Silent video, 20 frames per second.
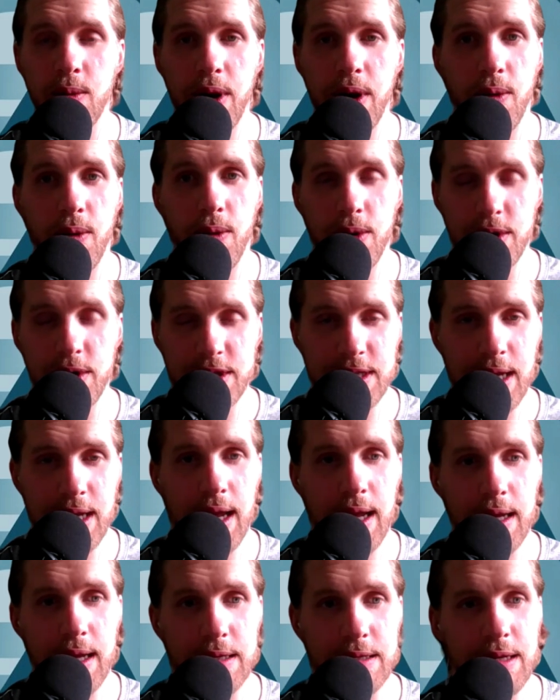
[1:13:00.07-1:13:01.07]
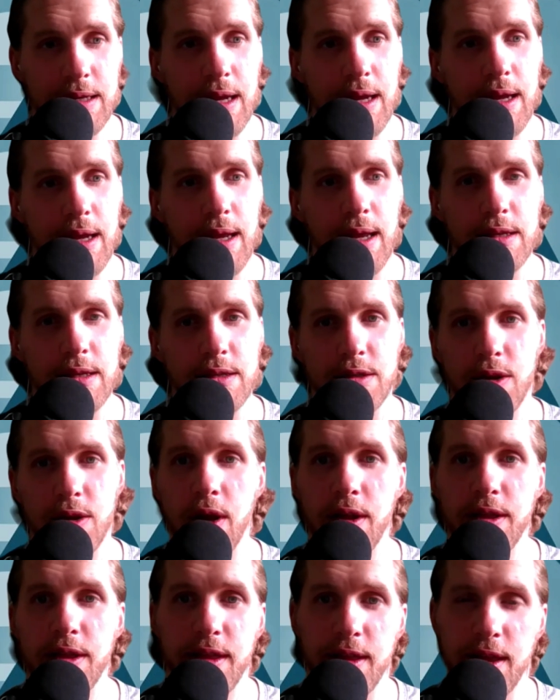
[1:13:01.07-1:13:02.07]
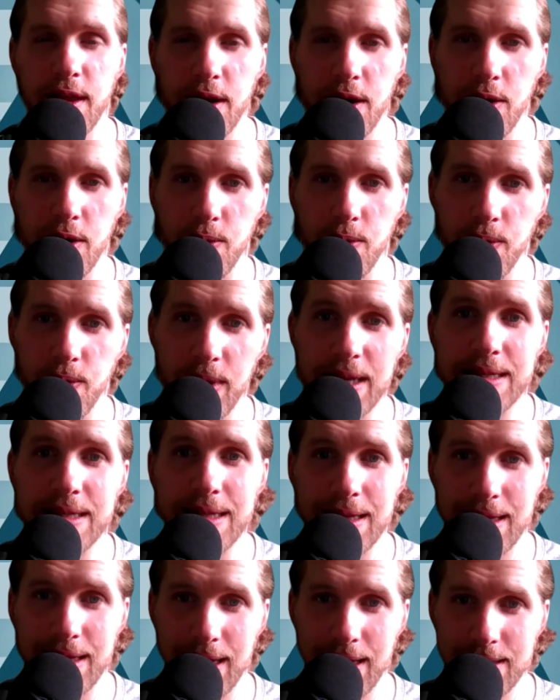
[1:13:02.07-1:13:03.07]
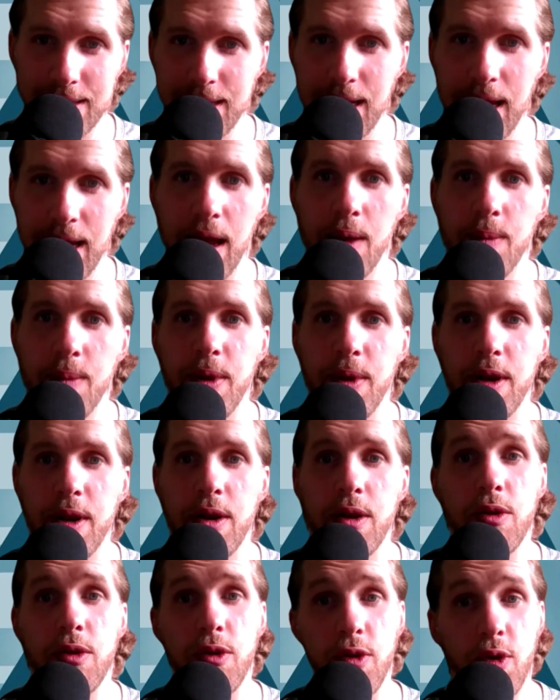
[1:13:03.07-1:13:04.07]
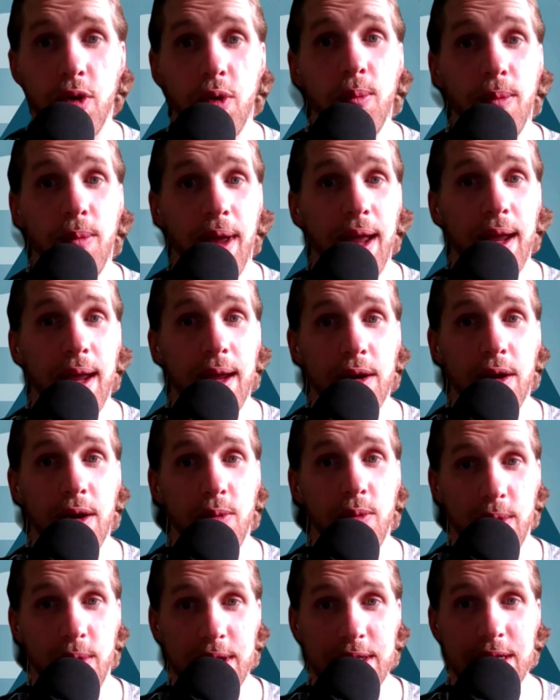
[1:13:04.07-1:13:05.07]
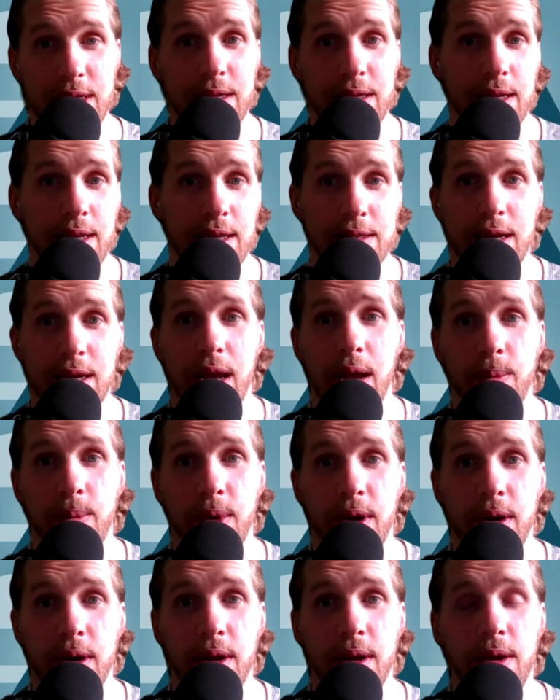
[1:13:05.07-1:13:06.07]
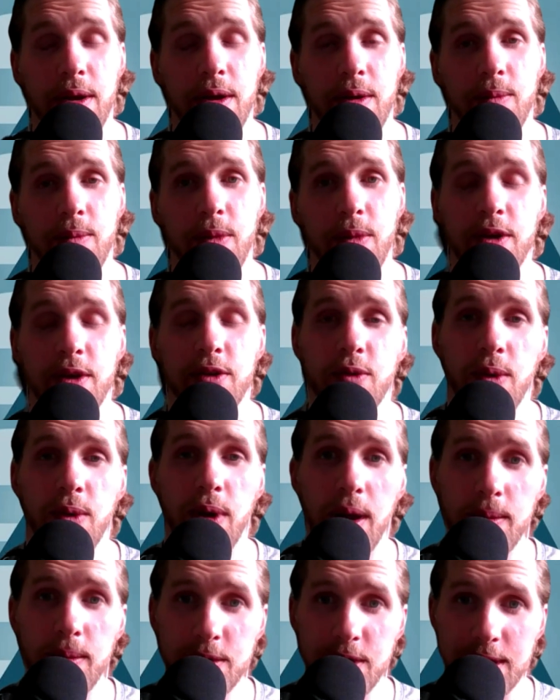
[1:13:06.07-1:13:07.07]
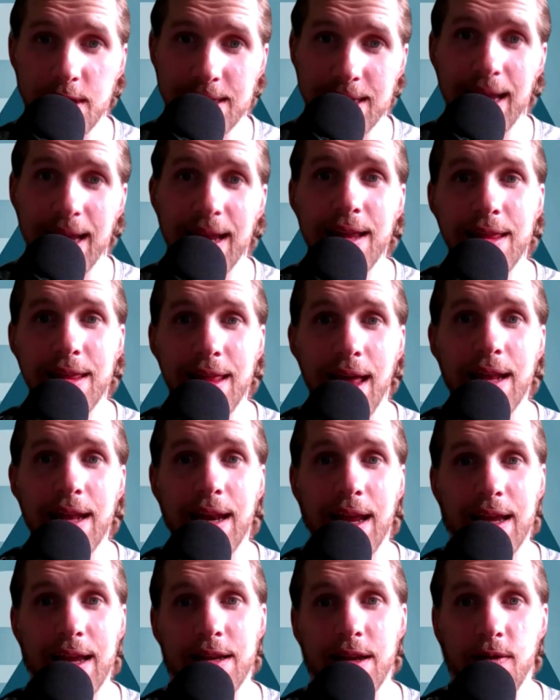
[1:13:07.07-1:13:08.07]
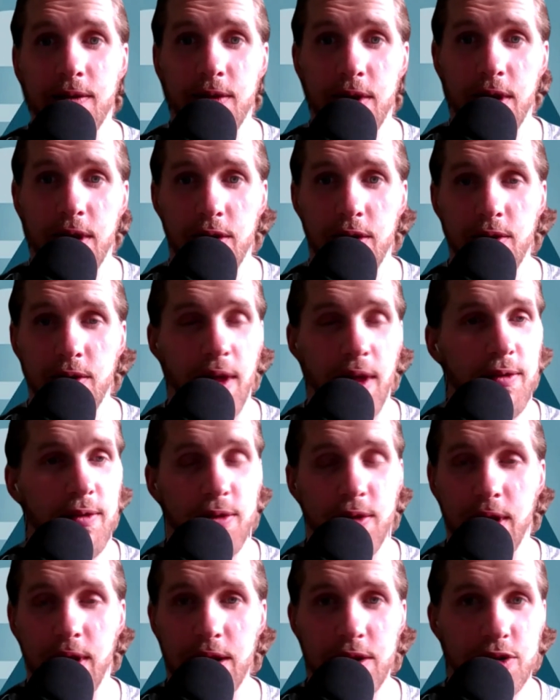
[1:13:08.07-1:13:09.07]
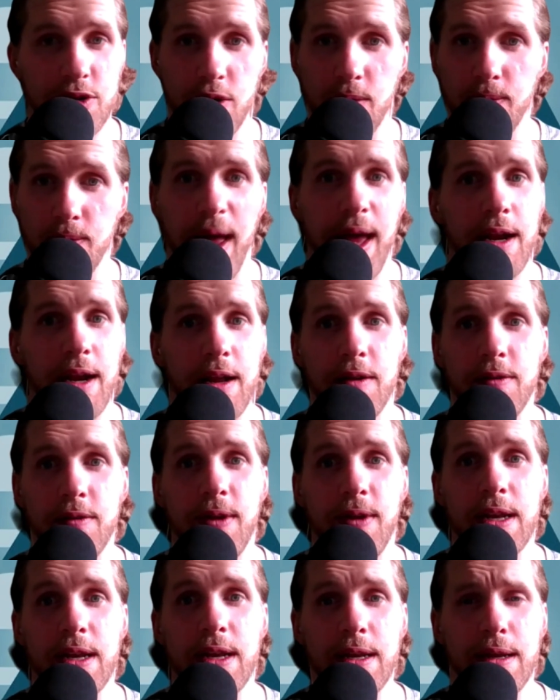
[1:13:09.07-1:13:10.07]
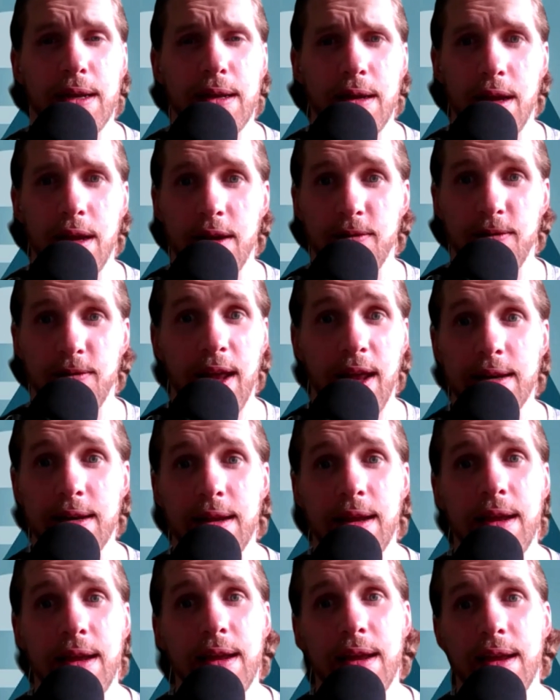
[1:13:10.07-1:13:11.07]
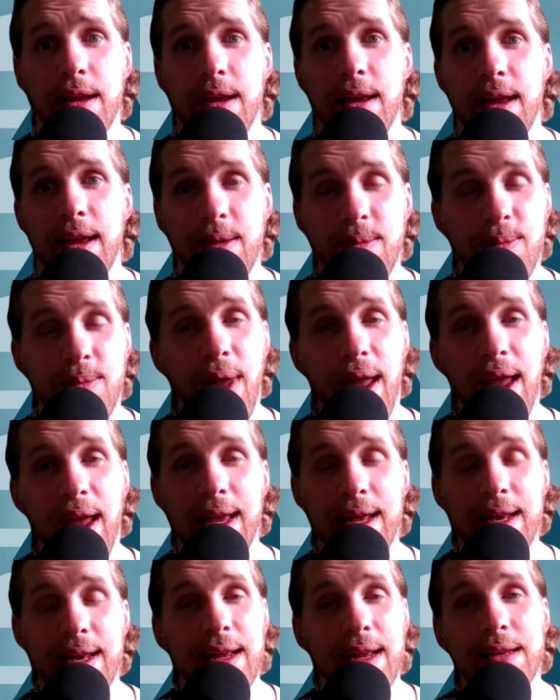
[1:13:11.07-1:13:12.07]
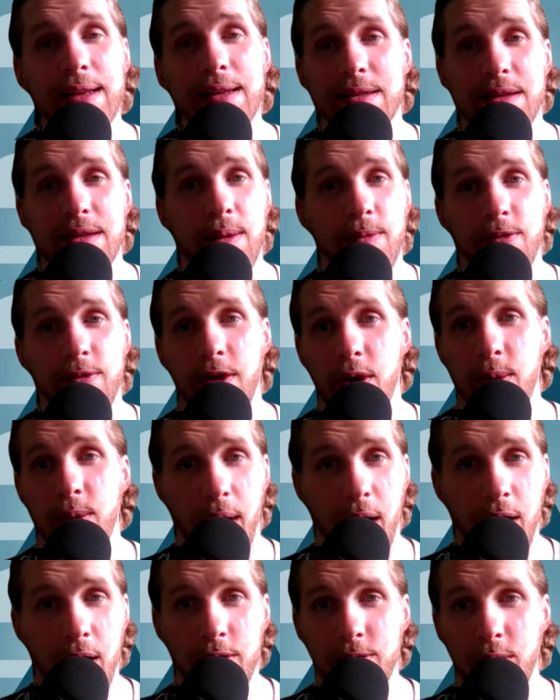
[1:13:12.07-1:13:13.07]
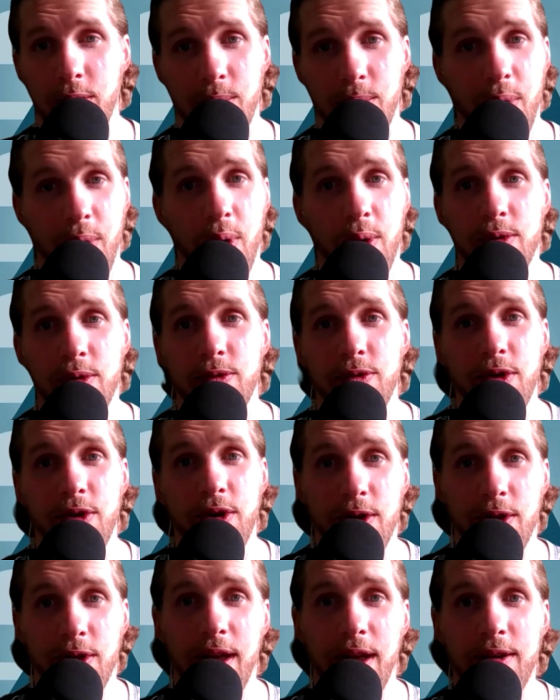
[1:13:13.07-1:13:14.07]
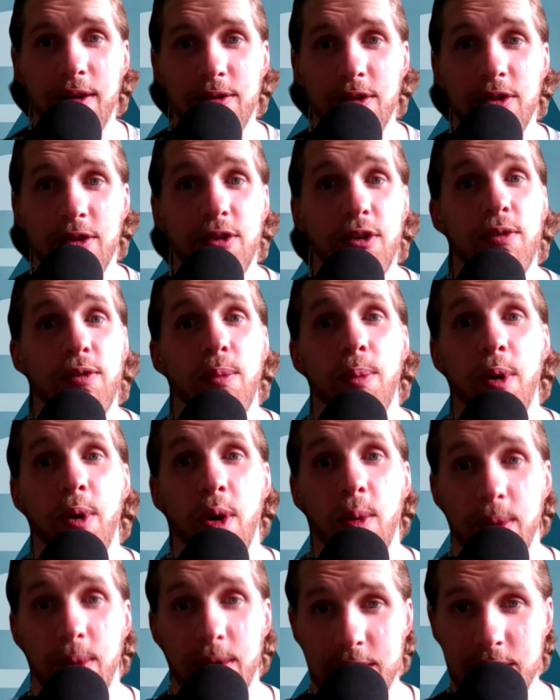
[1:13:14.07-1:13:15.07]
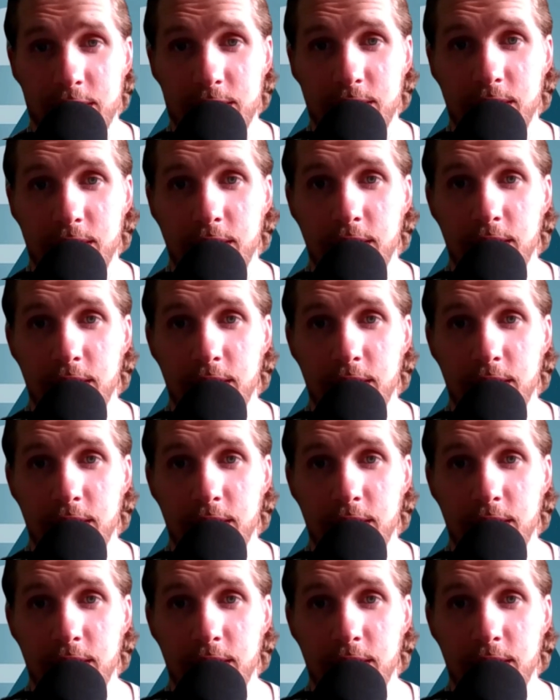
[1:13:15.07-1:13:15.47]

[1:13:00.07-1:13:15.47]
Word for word: what I always say is, it's not that a reason things happen. You made a reason things happen because you were able to take that negativity in your life or that traumatic event, event and make it into something very powerful and potent for your life to serve a purpose.